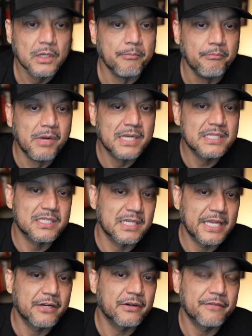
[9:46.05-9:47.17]
months
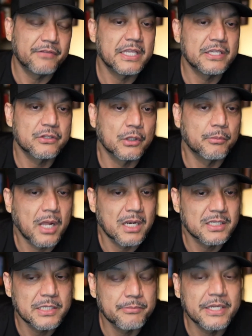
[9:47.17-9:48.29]
later after they sold a
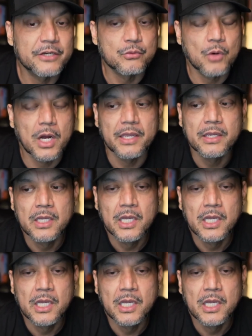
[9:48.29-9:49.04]
policy. Here's why.